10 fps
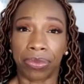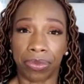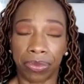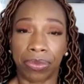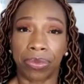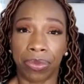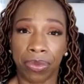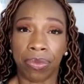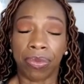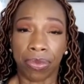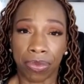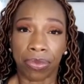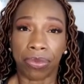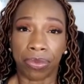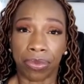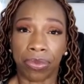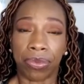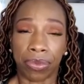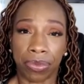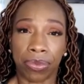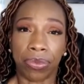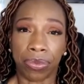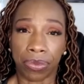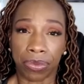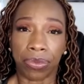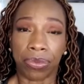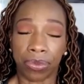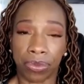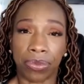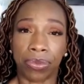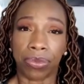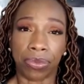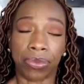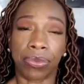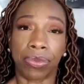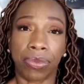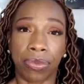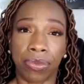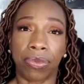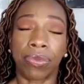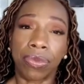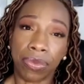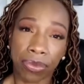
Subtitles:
(silent)